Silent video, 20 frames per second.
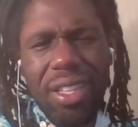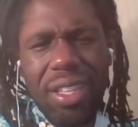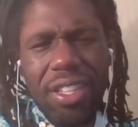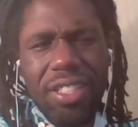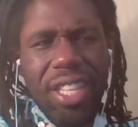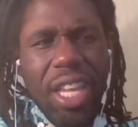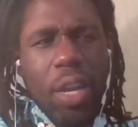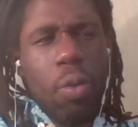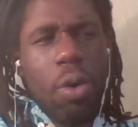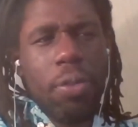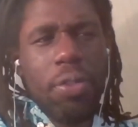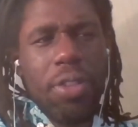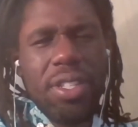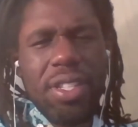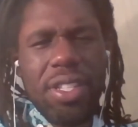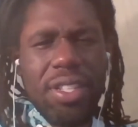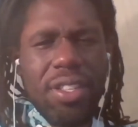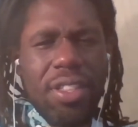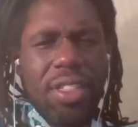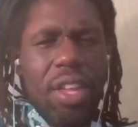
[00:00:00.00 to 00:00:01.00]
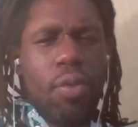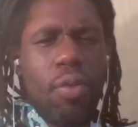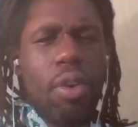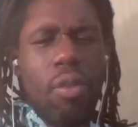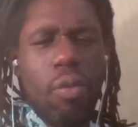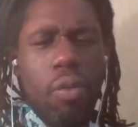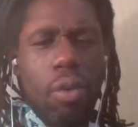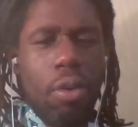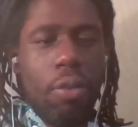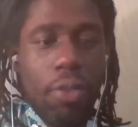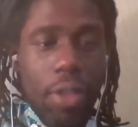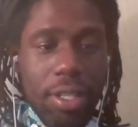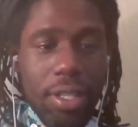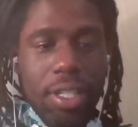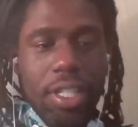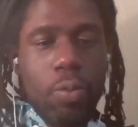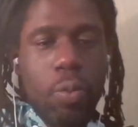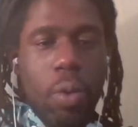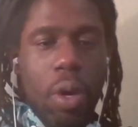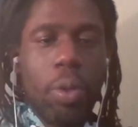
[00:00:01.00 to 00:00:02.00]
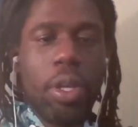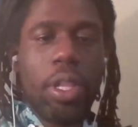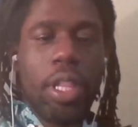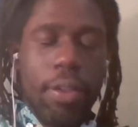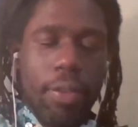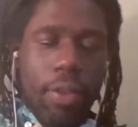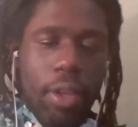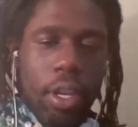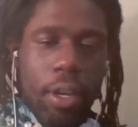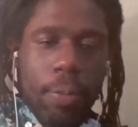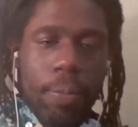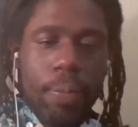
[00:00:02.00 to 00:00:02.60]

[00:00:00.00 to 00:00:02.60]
It's like, well, this is the real world, this is what we live in.